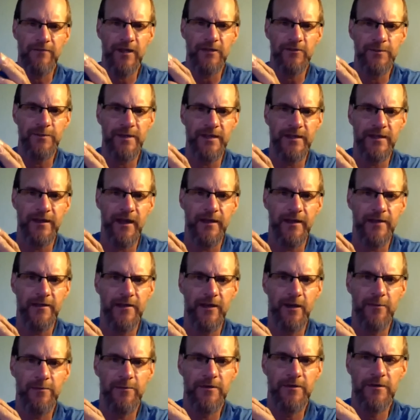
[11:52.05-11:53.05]
as big an eye
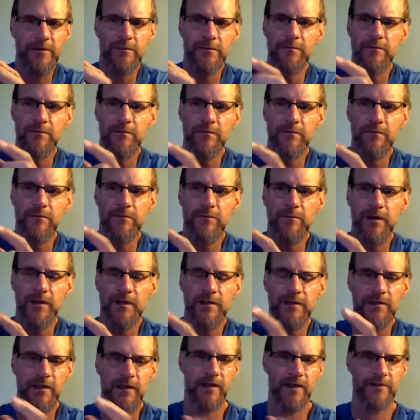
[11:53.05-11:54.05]
cup, but
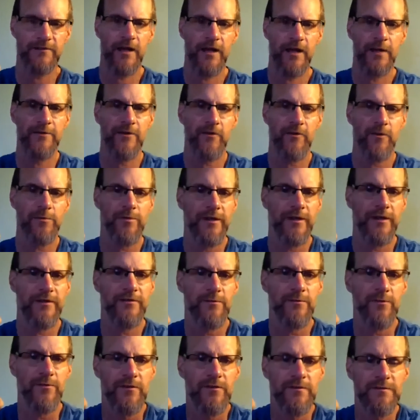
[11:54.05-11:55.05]
a lot of times they're
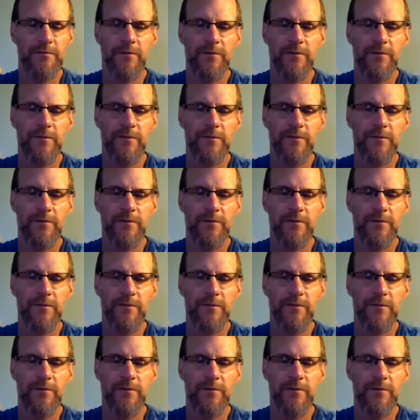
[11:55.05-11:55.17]
replaceable.